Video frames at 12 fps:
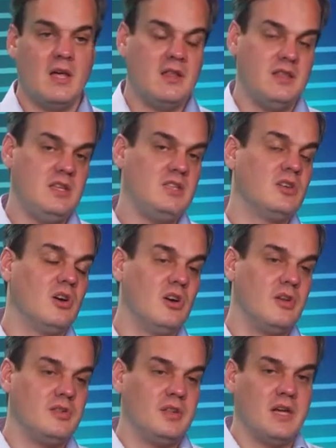These
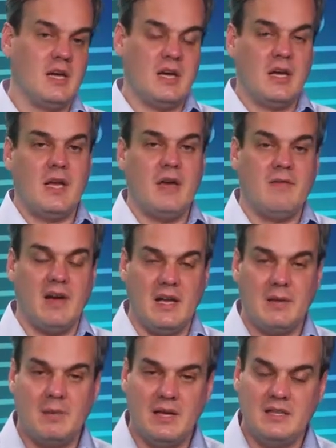are the
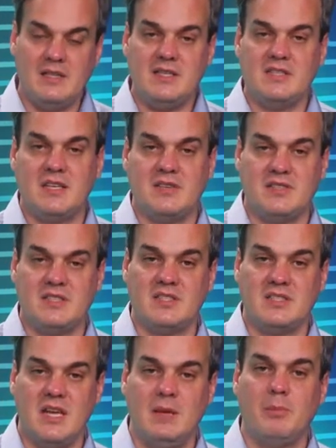availability
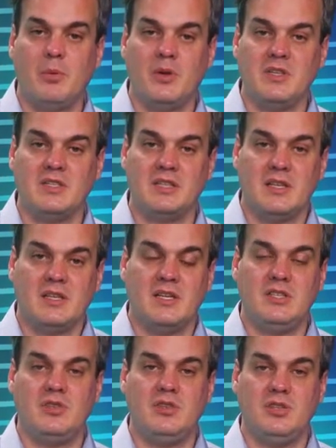services endpoints
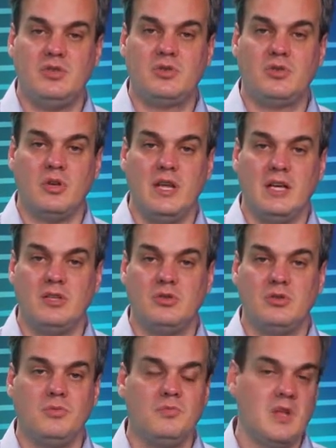that you need to connect
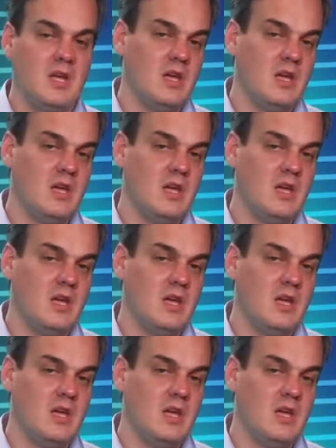to.